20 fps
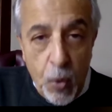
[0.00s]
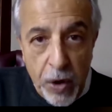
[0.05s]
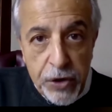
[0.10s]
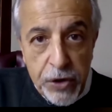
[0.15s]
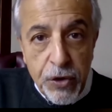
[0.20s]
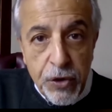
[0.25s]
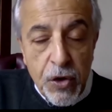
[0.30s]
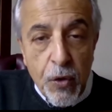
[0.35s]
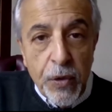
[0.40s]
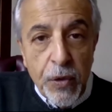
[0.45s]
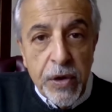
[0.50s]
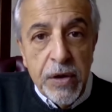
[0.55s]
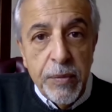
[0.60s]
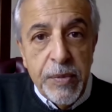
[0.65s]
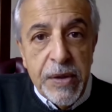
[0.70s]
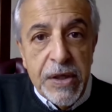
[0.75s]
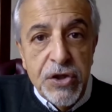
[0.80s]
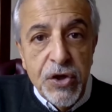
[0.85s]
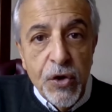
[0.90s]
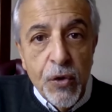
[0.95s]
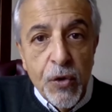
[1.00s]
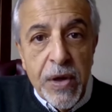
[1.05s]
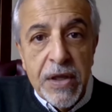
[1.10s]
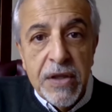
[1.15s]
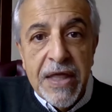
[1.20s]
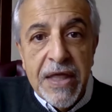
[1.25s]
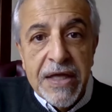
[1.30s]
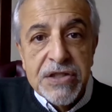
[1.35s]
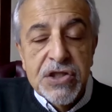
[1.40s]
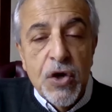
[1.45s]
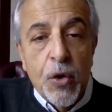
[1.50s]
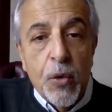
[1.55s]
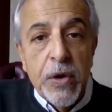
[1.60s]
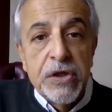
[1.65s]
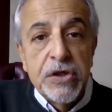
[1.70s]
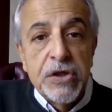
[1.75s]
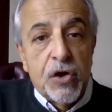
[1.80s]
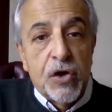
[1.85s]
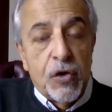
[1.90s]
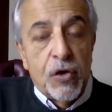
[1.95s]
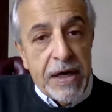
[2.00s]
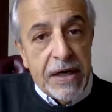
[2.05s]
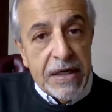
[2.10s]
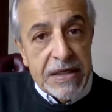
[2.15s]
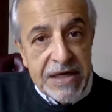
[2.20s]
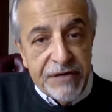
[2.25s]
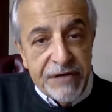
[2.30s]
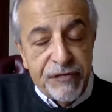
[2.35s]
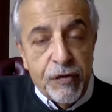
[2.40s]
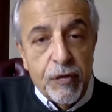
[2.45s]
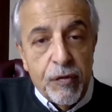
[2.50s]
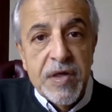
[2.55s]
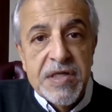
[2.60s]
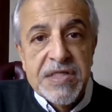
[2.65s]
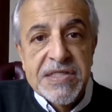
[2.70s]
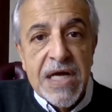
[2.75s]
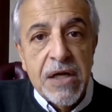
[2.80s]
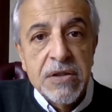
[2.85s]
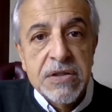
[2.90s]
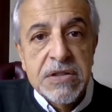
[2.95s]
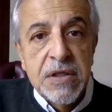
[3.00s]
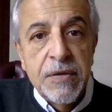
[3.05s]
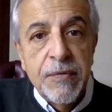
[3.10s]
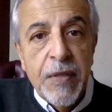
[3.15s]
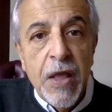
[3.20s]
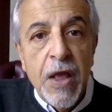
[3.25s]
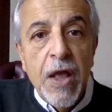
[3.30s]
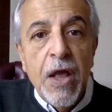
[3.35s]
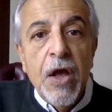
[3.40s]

what you're going to be doing that's going to create a different result.